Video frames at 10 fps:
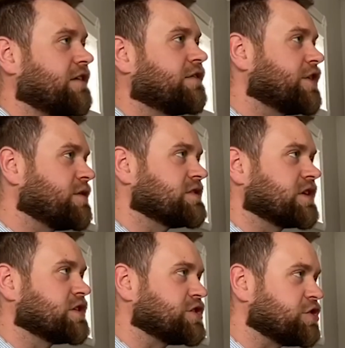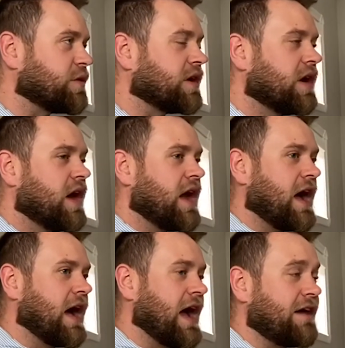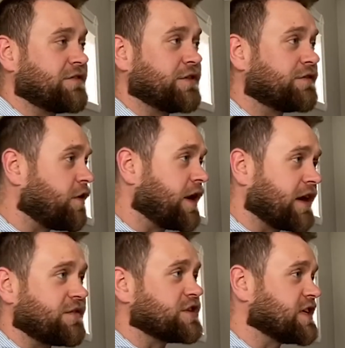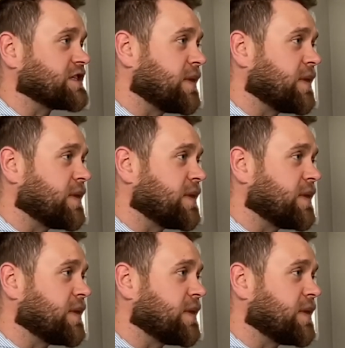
for you as the consumer after deferring it for 6